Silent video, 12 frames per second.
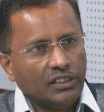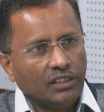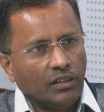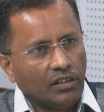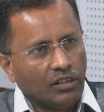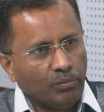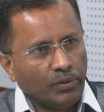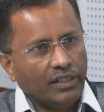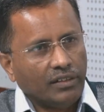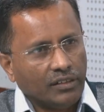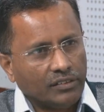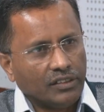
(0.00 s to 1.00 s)
or applied
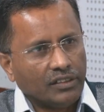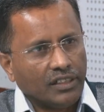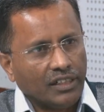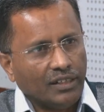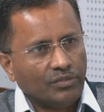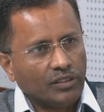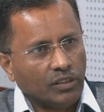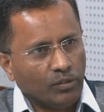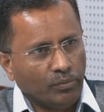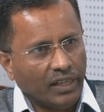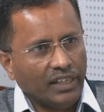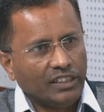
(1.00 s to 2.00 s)
arts and crafts, or
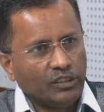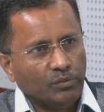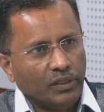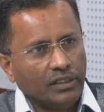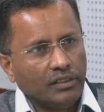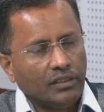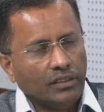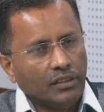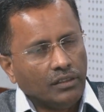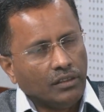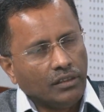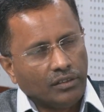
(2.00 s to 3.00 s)
management,
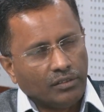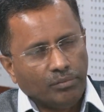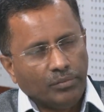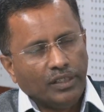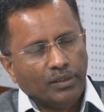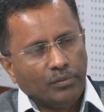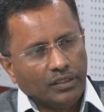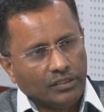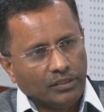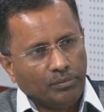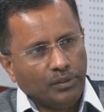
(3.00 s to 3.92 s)
or BMS,